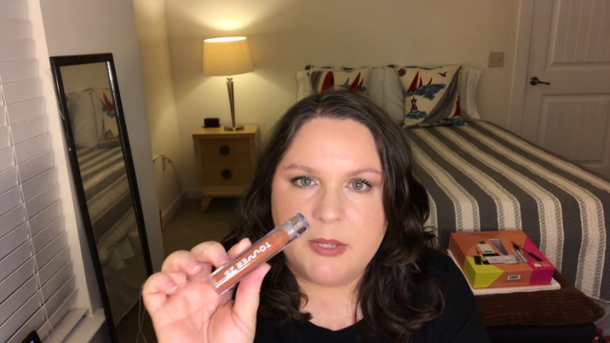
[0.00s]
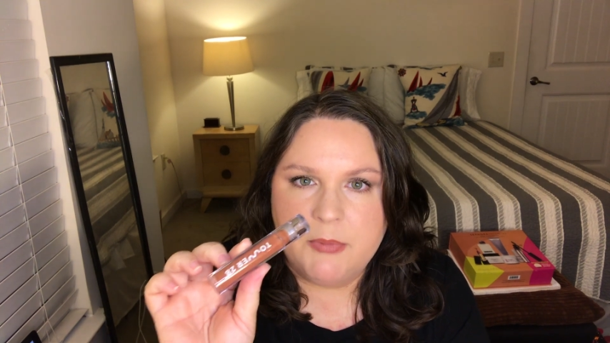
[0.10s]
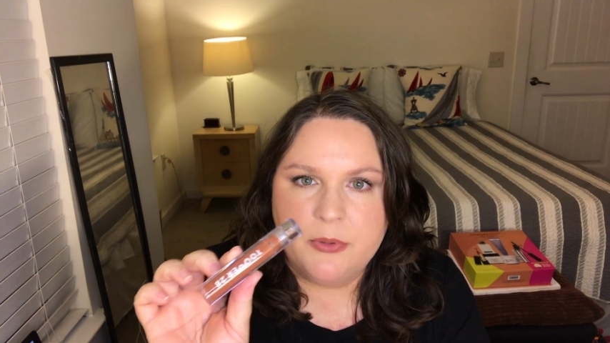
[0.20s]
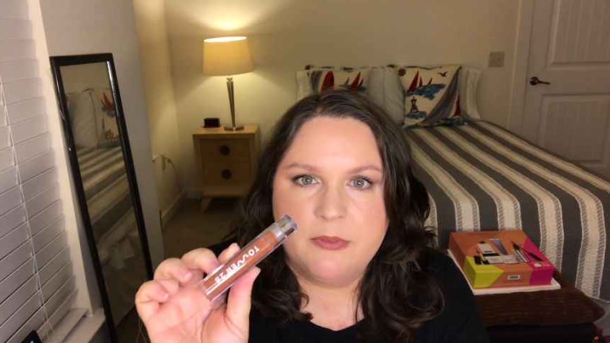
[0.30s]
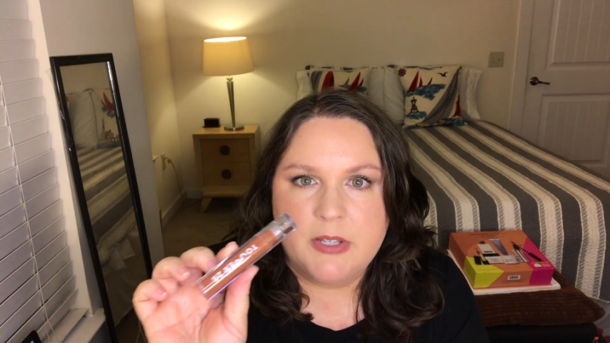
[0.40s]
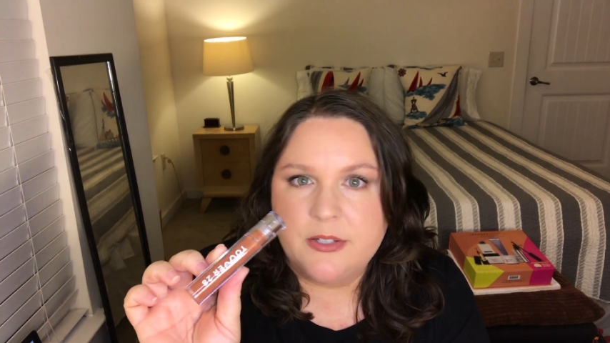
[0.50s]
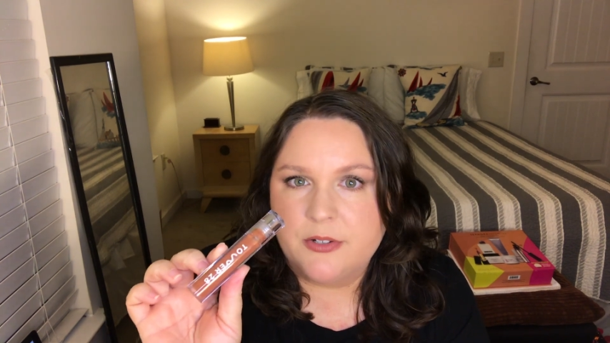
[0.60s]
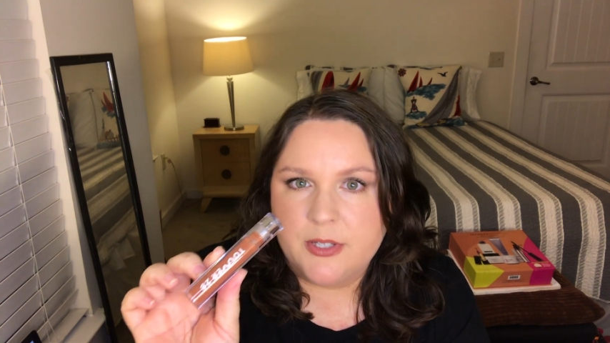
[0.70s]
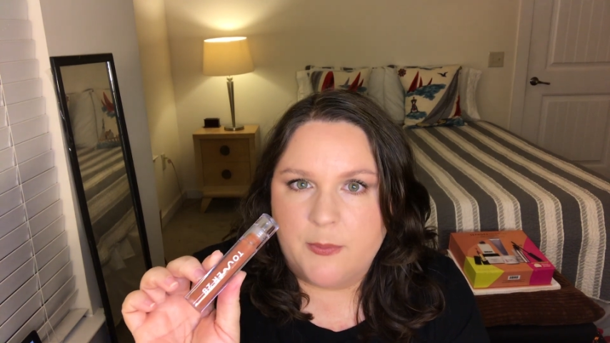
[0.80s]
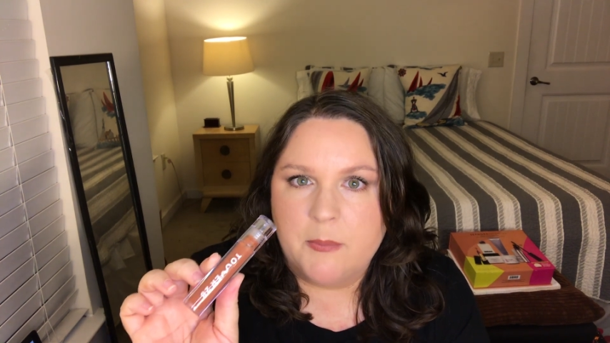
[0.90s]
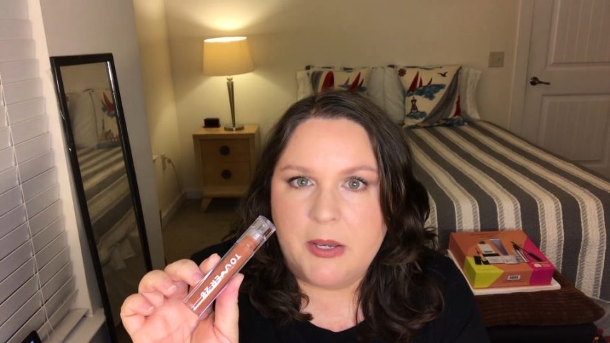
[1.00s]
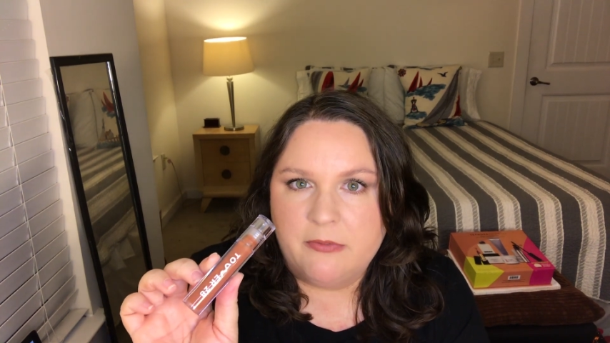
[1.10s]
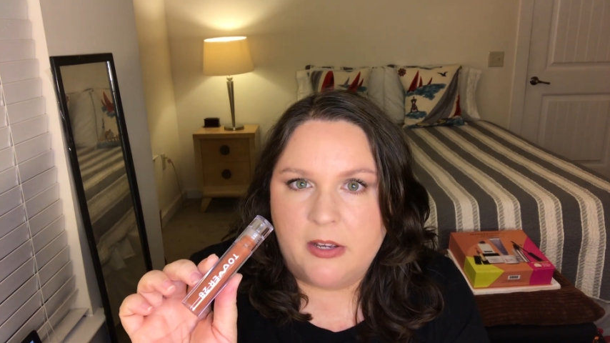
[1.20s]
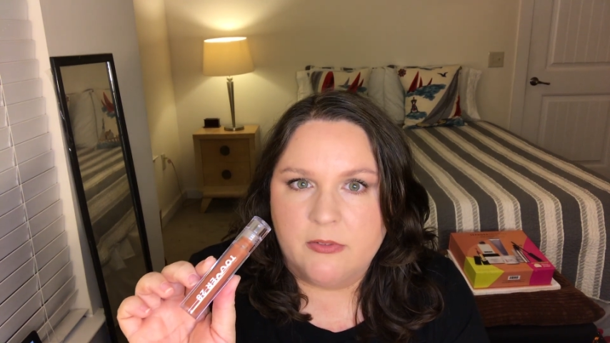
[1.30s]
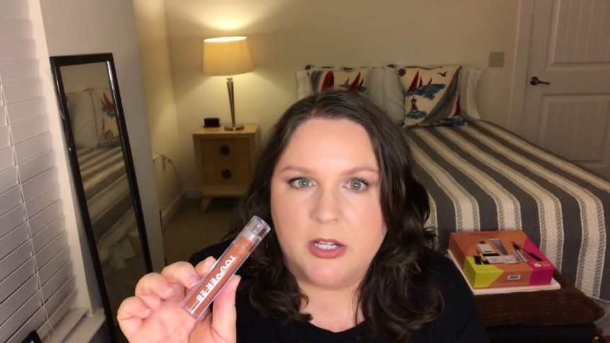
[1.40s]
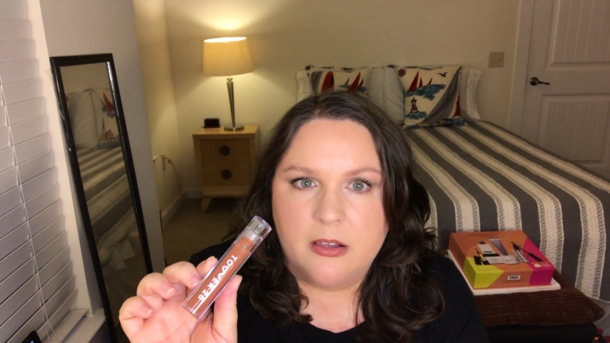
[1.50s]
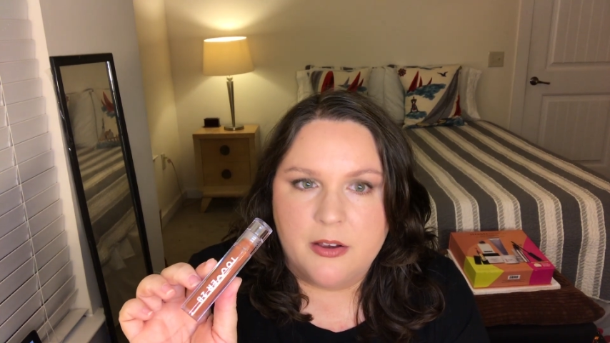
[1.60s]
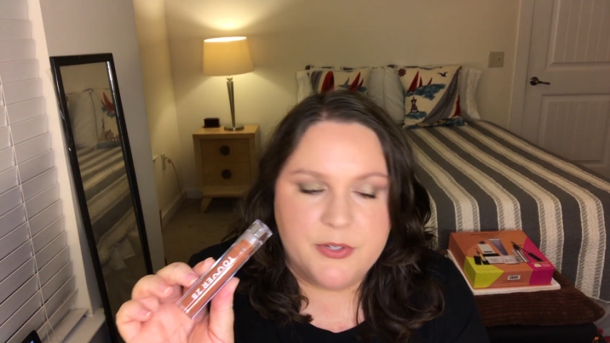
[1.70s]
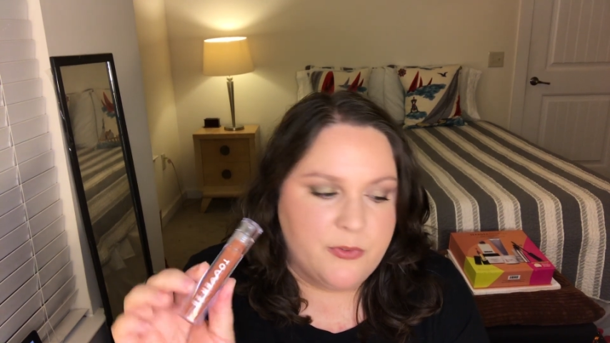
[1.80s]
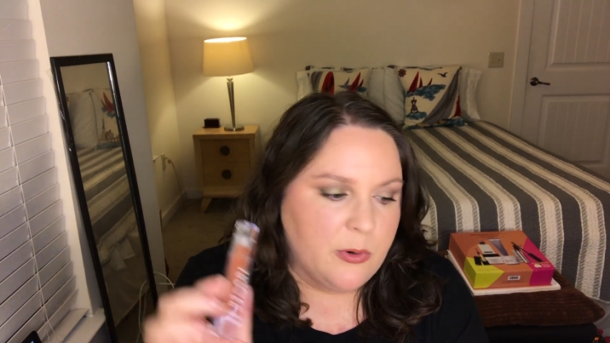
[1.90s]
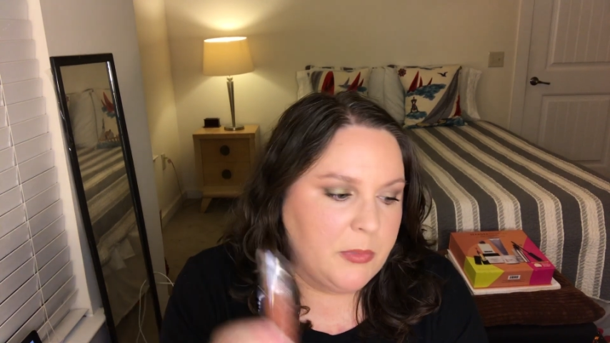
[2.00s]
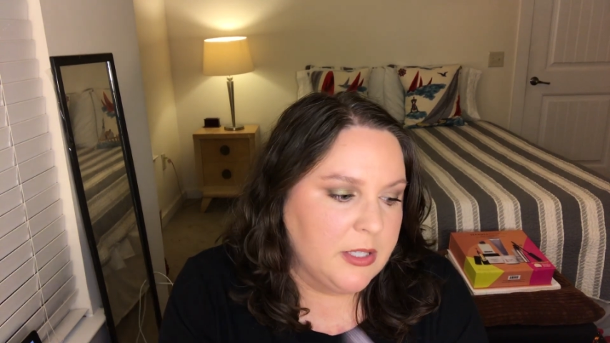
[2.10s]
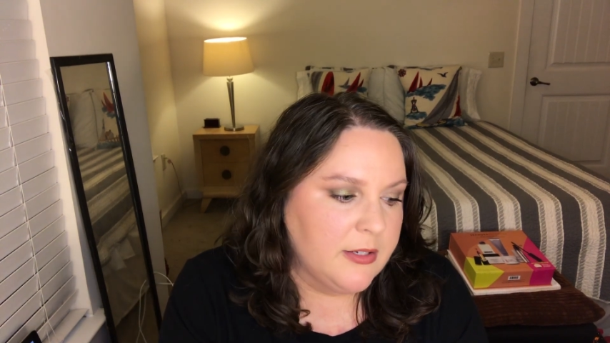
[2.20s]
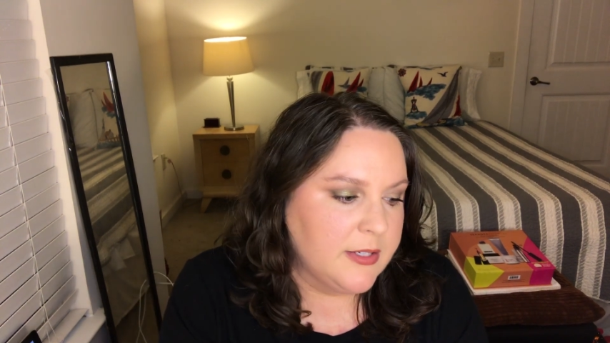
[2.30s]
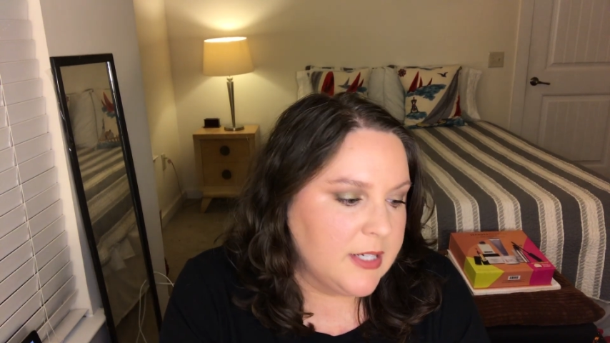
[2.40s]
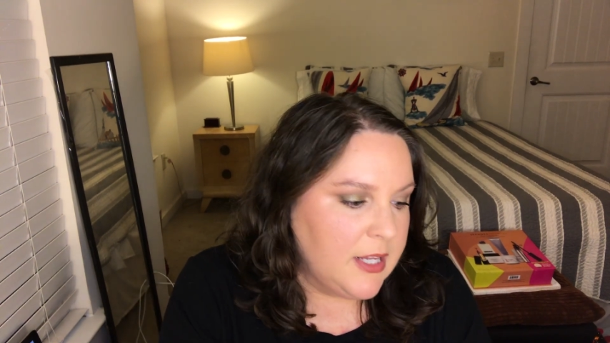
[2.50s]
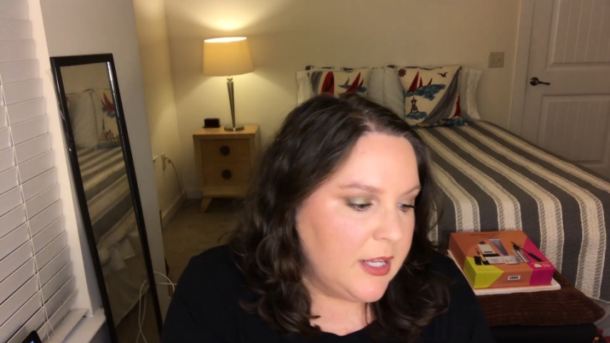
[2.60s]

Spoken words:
Both of these are some of my favorite gloss formulas,